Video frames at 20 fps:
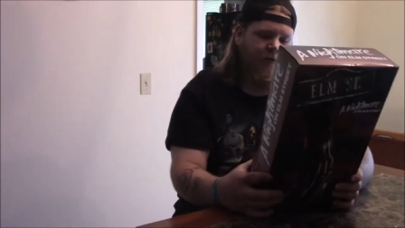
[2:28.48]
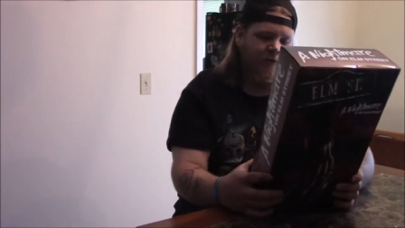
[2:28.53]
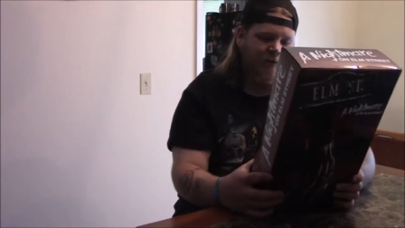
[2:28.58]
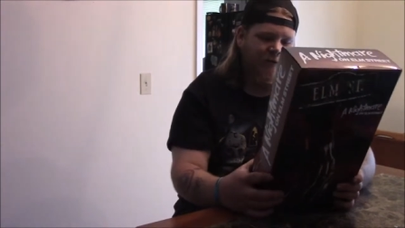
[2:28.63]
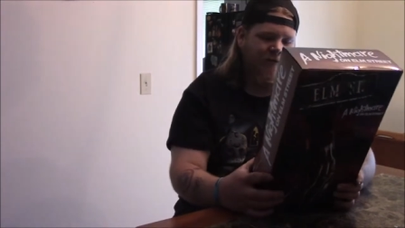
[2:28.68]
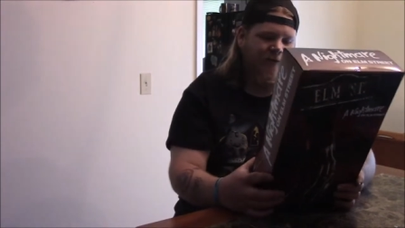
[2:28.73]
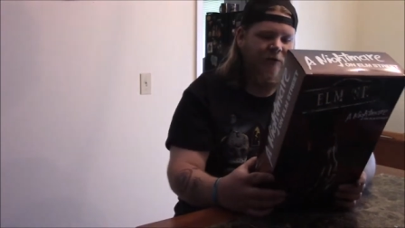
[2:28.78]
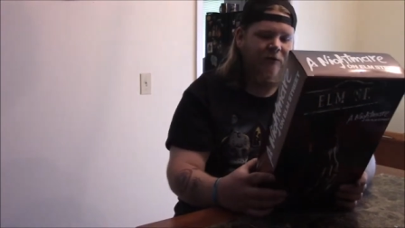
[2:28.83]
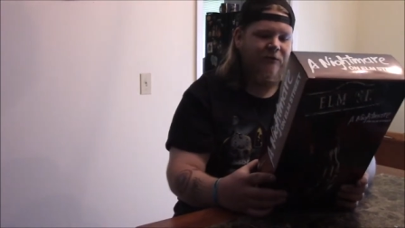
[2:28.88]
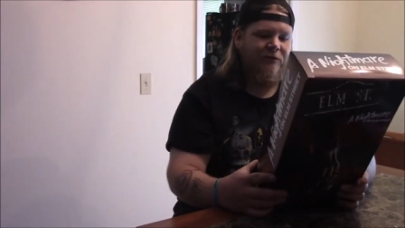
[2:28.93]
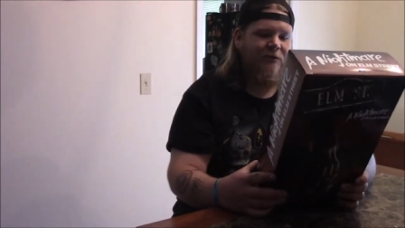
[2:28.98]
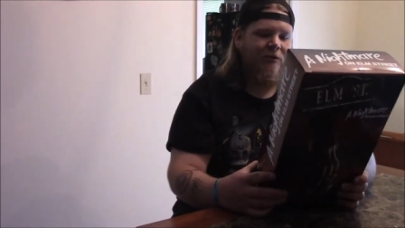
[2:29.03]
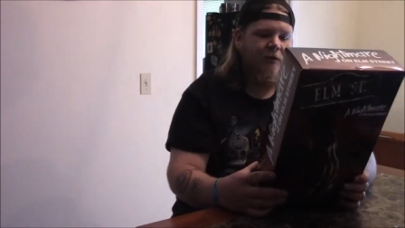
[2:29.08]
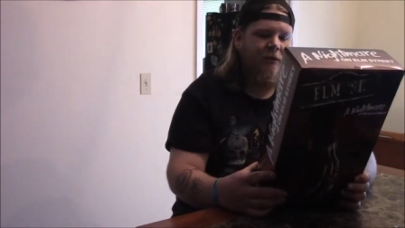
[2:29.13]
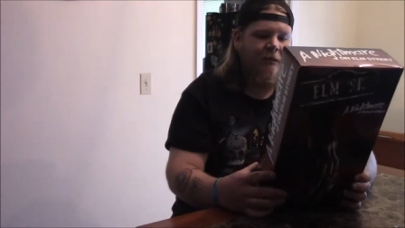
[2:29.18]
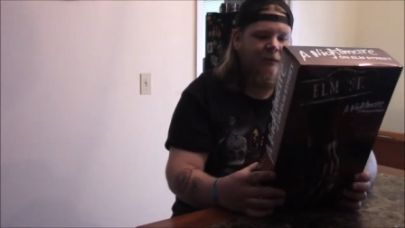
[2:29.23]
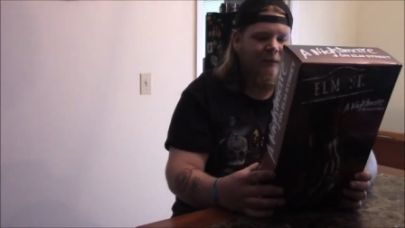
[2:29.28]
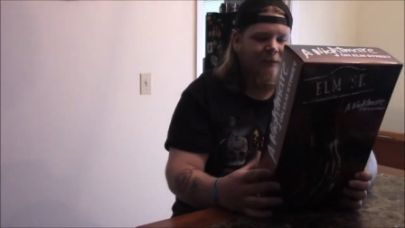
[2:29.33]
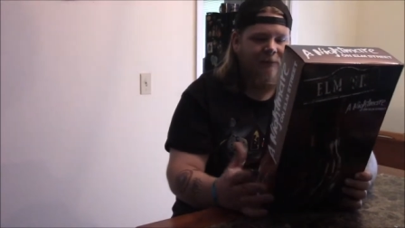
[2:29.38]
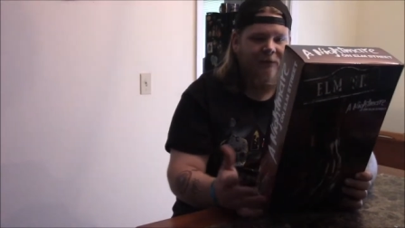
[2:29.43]
from first
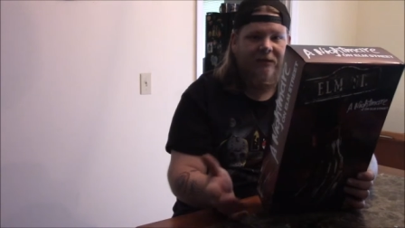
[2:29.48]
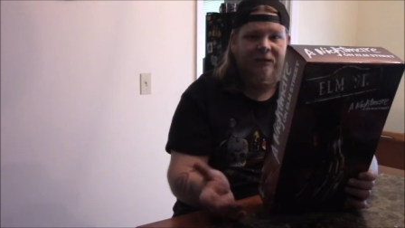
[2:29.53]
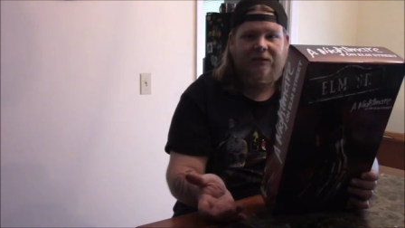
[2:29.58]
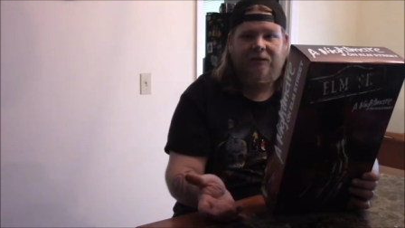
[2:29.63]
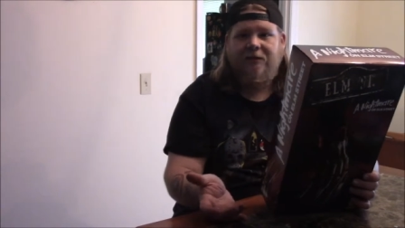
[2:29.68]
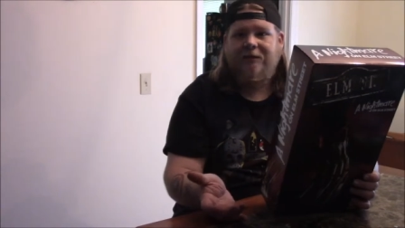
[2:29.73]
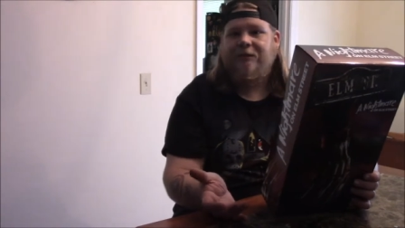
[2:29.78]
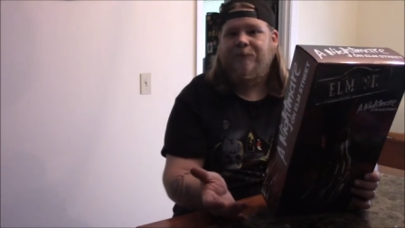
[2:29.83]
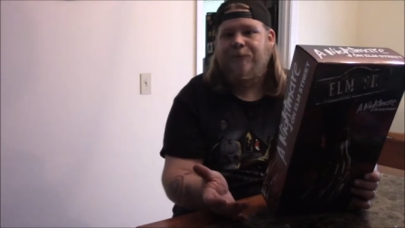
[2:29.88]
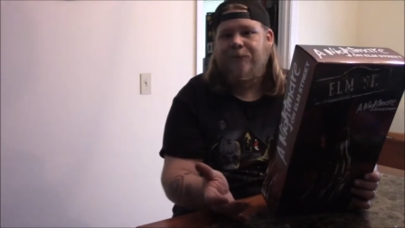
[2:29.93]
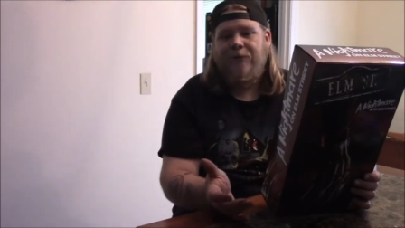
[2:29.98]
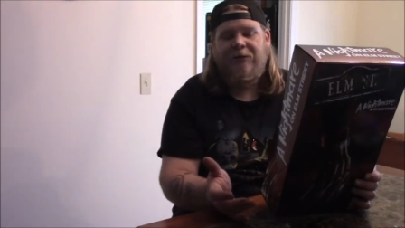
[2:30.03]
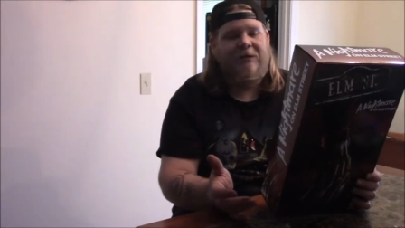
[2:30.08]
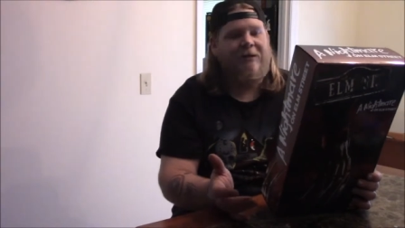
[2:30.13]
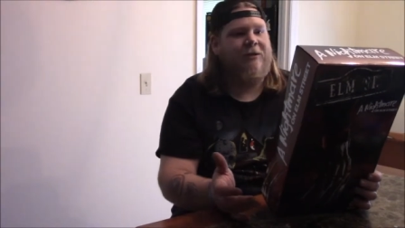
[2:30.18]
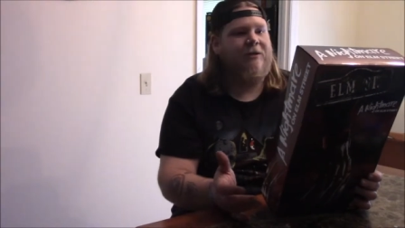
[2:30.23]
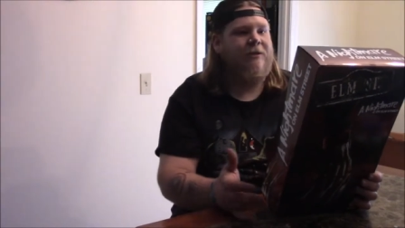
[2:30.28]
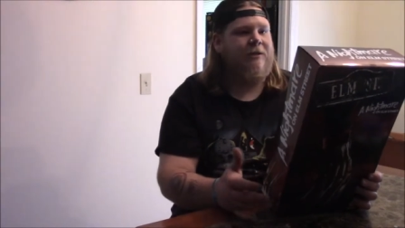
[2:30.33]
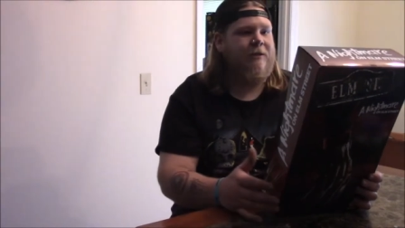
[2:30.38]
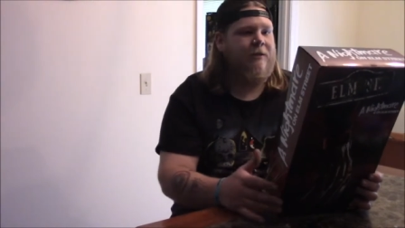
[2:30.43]
look, I mean, it looks pretty
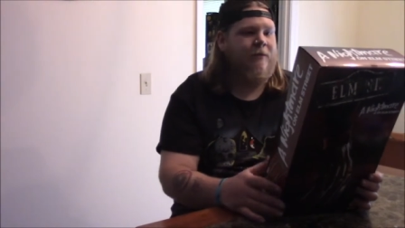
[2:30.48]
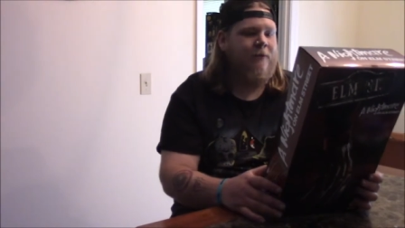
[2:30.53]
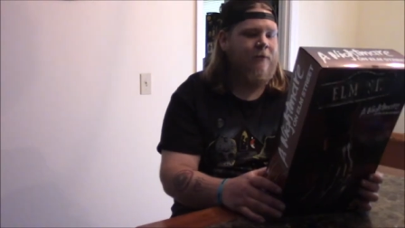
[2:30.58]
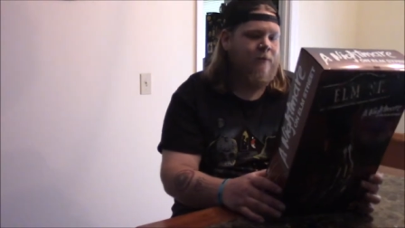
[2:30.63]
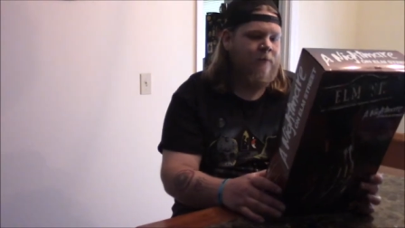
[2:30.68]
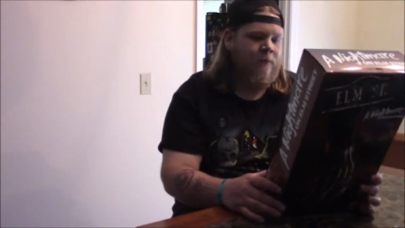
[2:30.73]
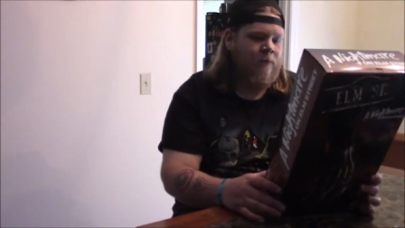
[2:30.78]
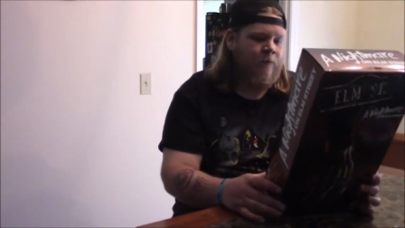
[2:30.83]
good.